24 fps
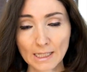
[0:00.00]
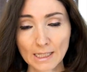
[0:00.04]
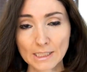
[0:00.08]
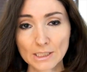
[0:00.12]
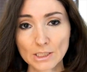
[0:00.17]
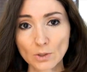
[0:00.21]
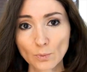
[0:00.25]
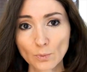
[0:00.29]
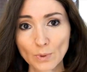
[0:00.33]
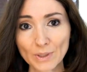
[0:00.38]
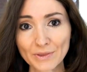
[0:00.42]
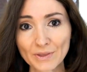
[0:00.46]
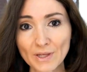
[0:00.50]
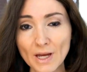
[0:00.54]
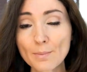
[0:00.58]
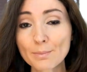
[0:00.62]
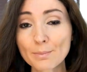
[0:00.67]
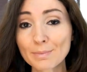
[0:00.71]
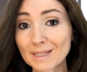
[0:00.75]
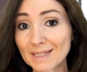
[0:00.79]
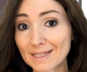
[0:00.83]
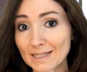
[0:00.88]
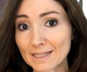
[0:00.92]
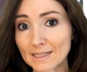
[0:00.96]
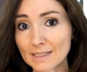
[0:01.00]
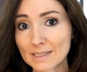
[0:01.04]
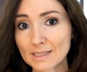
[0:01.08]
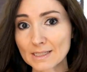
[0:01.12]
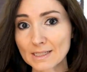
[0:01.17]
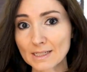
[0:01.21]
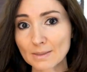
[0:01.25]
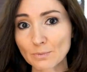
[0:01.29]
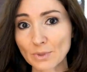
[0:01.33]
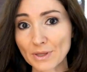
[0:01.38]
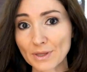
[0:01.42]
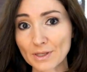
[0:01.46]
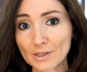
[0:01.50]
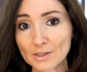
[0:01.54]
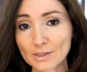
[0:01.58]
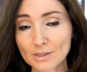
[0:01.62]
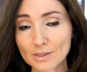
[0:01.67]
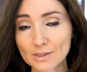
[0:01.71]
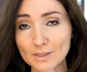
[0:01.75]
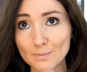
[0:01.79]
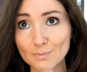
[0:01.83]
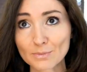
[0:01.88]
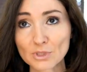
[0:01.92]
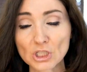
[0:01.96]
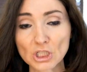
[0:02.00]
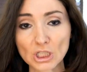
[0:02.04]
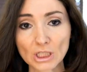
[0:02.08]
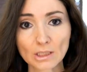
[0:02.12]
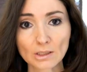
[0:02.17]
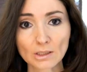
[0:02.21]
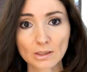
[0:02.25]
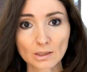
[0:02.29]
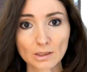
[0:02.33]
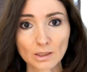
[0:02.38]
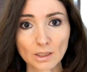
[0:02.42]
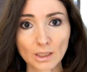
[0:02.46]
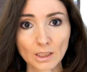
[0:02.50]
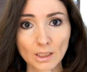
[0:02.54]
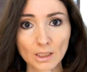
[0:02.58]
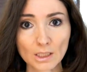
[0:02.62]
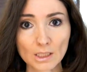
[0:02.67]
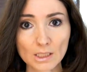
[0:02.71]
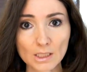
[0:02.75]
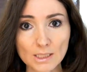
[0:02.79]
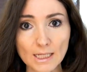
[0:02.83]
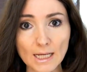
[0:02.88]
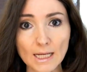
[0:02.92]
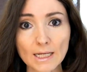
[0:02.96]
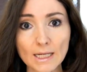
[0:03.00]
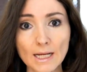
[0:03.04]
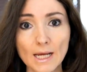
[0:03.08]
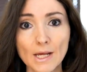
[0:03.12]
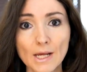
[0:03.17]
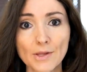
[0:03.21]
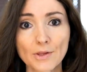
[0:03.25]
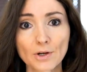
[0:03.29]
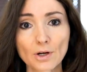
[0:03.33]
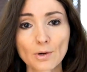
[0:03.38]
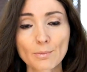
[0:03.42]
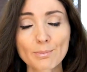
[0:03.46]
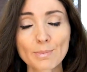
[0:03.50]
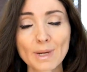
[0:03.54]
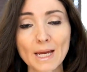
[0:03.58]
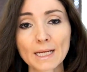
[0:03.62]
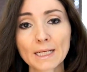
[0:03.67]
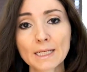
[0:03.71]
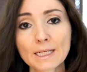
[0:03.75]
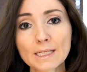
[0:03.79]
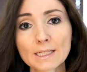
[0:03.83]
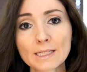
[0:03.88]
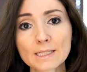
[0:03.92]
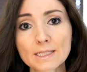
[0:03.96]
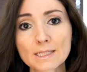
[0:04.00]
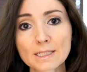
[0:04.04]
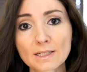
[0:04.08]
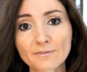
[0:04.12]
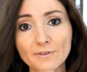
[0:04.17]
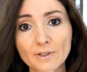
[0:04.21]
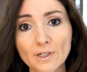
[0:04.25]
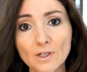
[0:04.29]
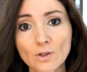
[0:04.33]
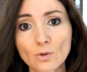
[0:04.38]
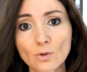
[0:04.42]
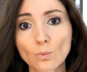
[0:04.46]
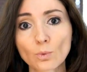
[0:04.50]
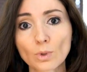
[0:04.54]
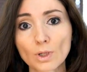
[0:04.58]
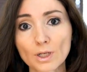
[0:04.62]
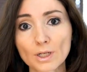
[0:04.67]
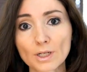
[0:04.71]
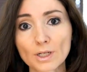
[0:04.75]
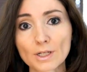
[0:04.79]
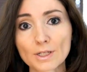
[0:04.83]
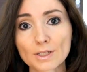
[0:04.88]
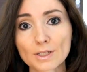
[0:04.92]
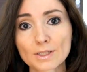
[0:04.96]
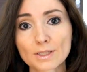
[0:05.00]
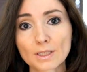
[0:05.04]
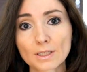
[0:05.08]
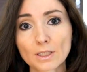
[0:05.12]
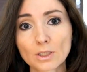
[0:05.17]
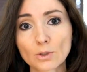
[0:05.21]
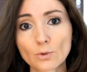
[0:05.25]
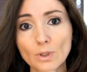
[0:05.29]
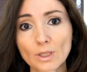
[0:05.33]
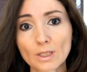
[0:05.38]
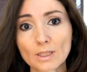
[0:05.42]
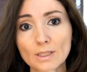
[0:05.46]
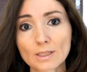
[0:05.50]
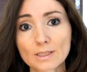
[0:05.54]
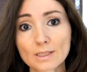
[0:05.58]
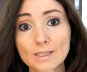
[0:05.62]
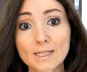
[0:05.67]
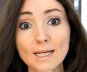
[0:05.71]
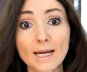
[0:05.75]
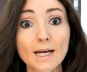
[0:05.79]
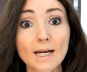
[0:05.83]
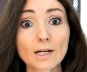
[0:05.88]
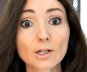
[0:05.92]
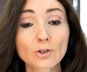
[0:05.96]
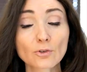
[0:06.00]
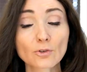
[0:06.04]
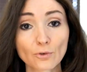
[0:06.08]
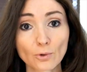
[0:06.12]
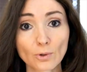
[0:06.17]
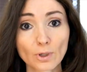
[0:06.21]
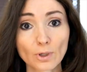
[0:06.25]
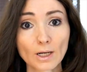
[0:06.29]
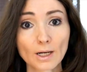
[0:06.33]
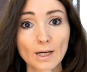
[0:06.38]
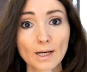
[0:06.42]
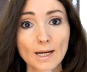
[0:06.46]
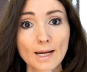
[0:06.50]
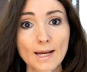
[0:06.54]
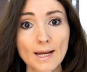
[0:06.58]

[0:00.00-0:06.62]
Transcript: So, what that means when there's machine learning is that there are many different words that you can detect for.